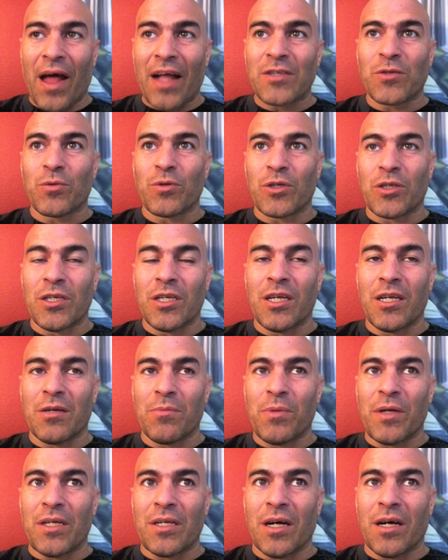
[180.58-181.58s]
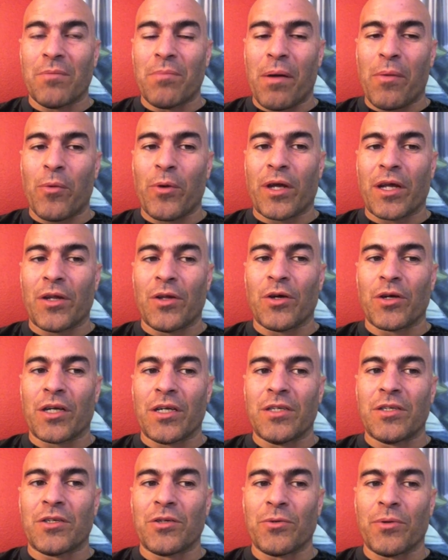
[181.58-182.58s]
that's what need to be done. Maybe we can look
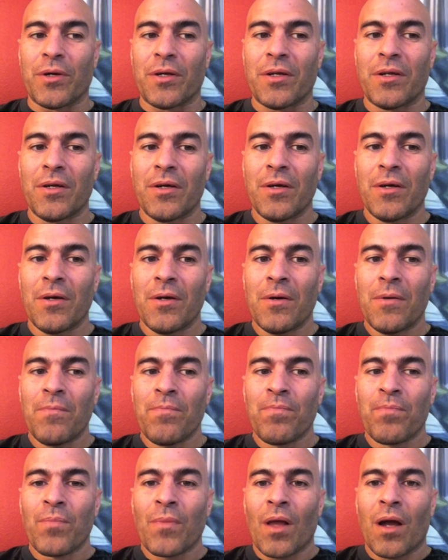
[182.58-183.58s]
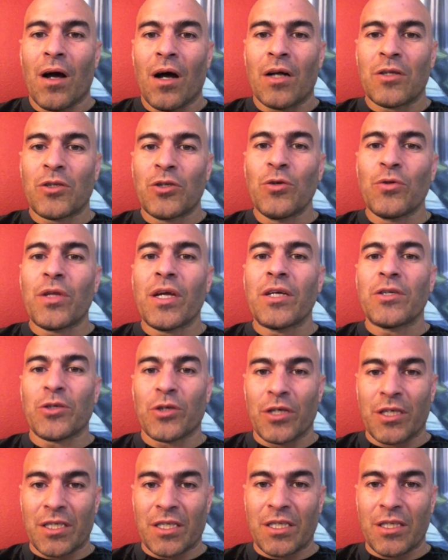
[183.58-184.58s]
into it. Two things
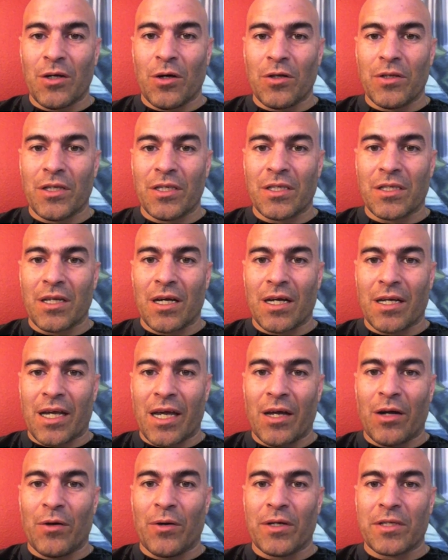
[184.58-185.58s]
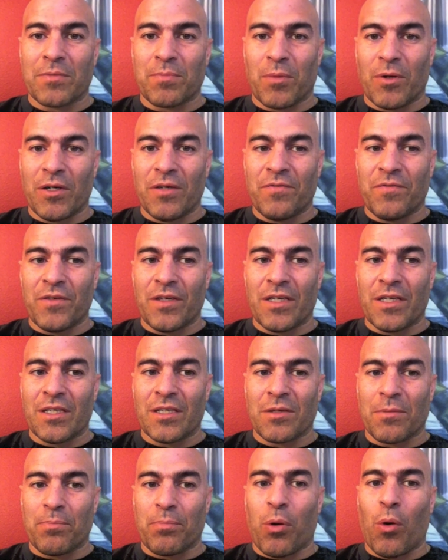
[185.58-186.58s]
you're going to see on this KOS brief
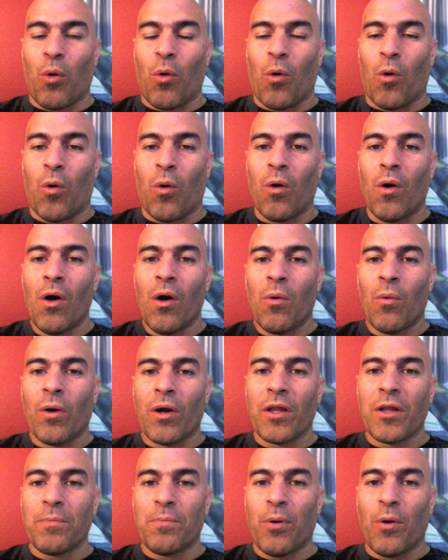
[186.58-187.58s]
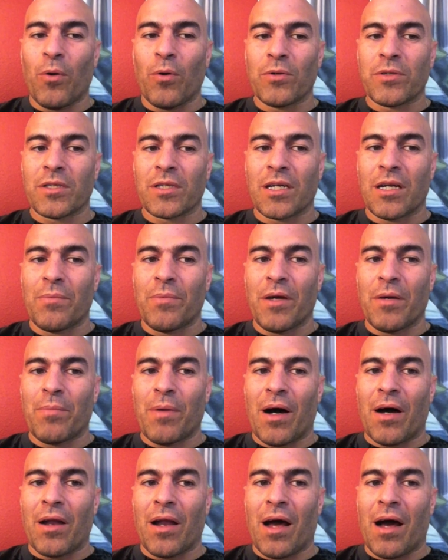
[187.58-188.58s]
is a poll. One of the polls is going to be
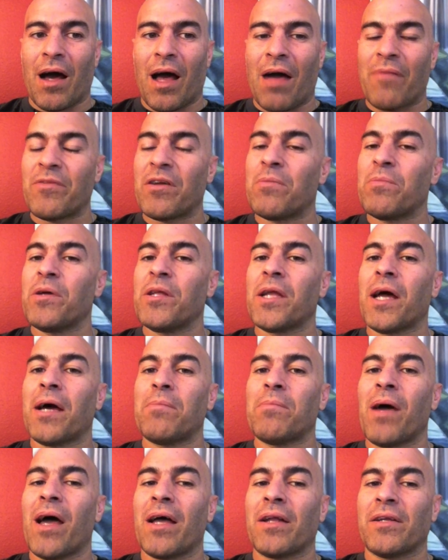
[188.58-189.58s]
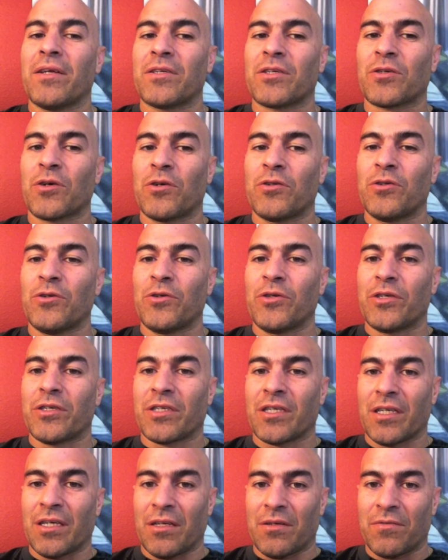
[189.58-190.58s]
about having a Midnight Madness on New
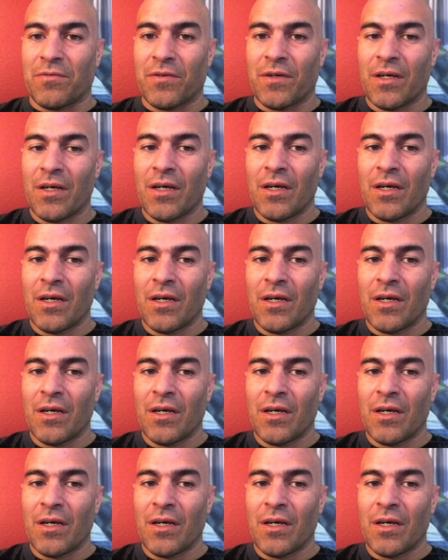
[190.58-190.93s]
Year's Eve.